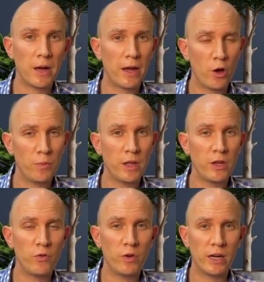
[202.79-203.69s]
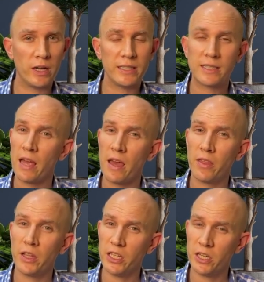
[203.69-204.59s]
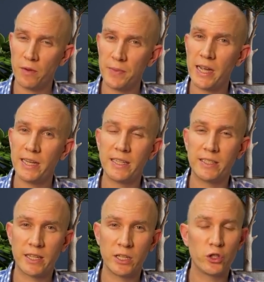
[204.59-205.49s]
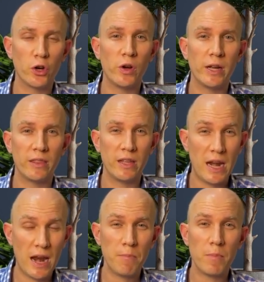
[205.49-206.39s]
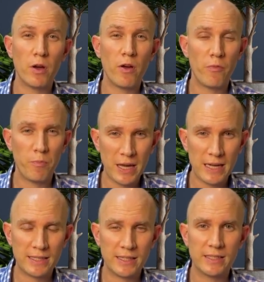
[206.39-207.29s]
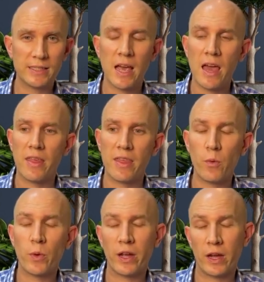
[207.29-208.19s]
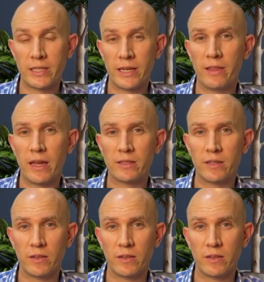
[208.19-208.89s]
I hope that you realize the denominator is controlling the number of pieces that we're cutting that